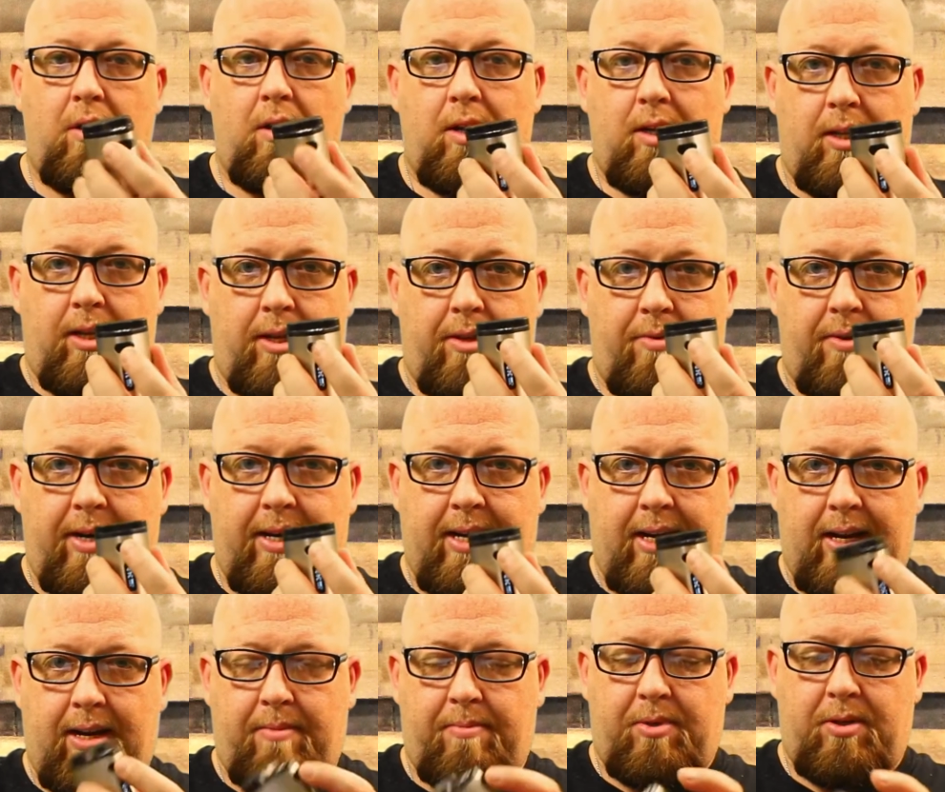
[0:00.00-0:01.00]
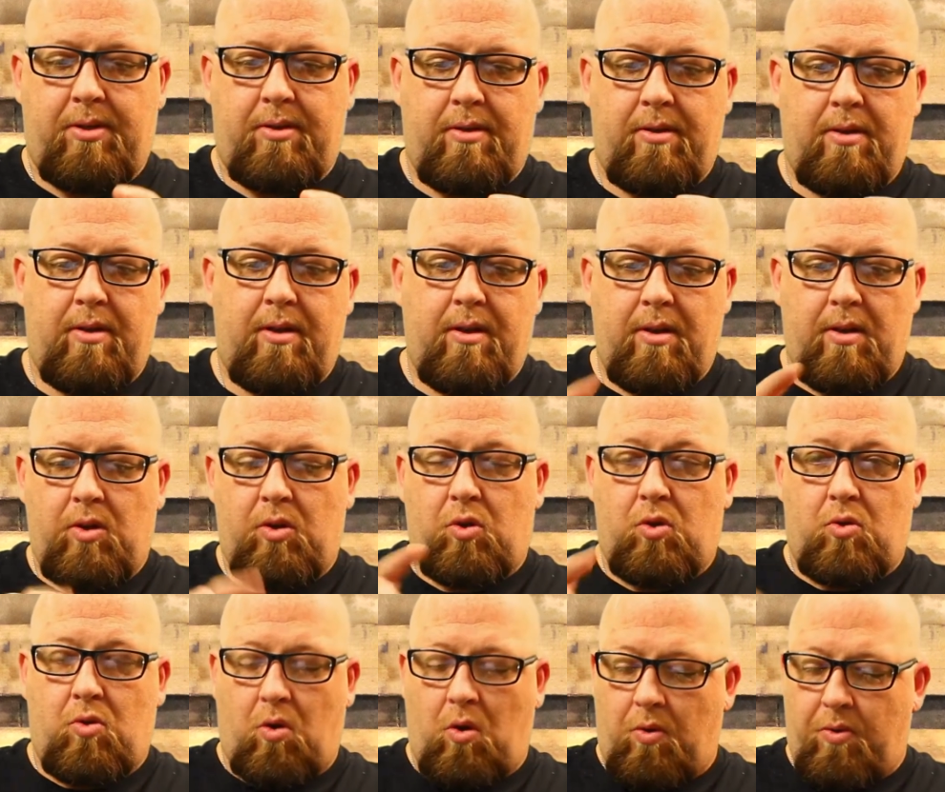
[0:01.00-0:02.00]
Click 3 times.
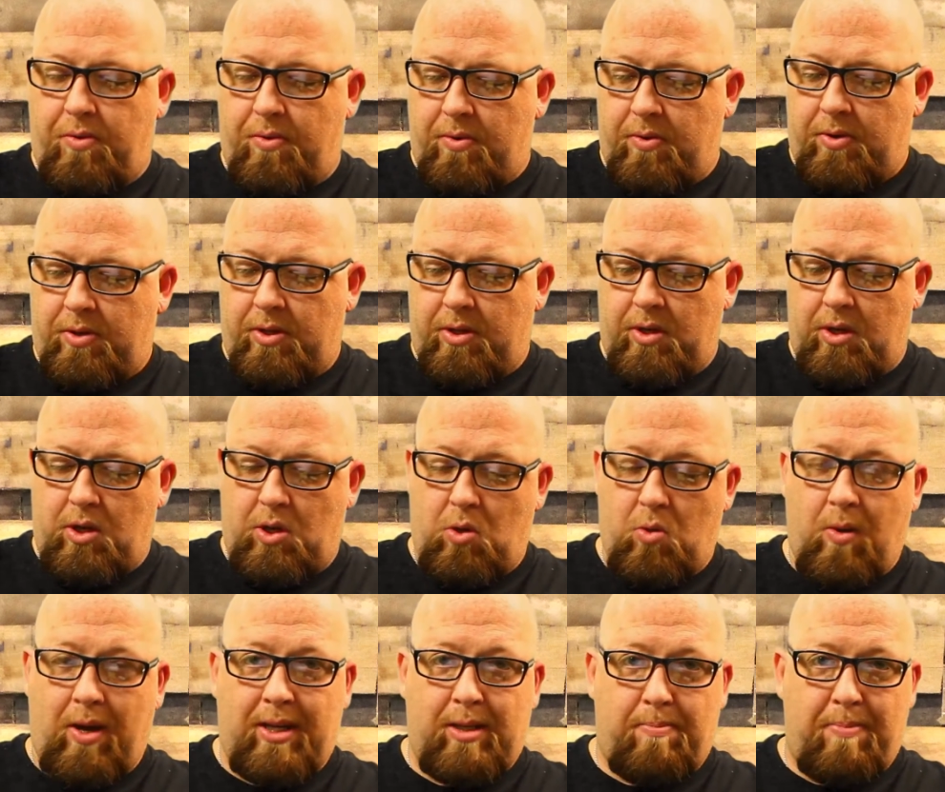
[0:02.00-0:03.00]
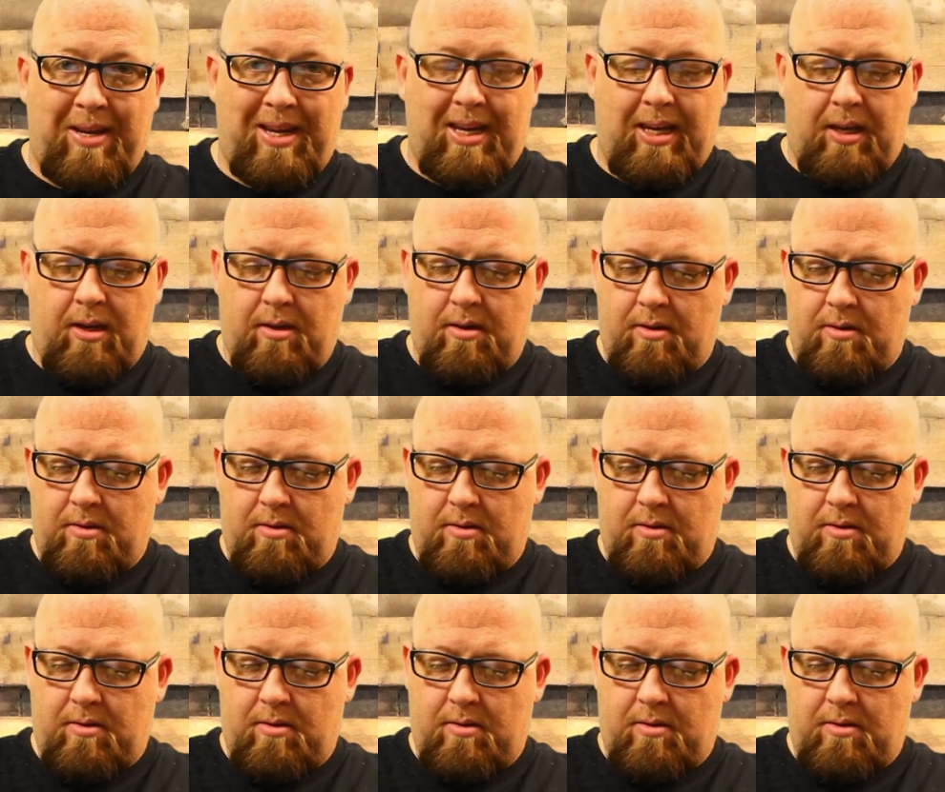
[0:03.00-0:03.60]
Scroll through to the USB.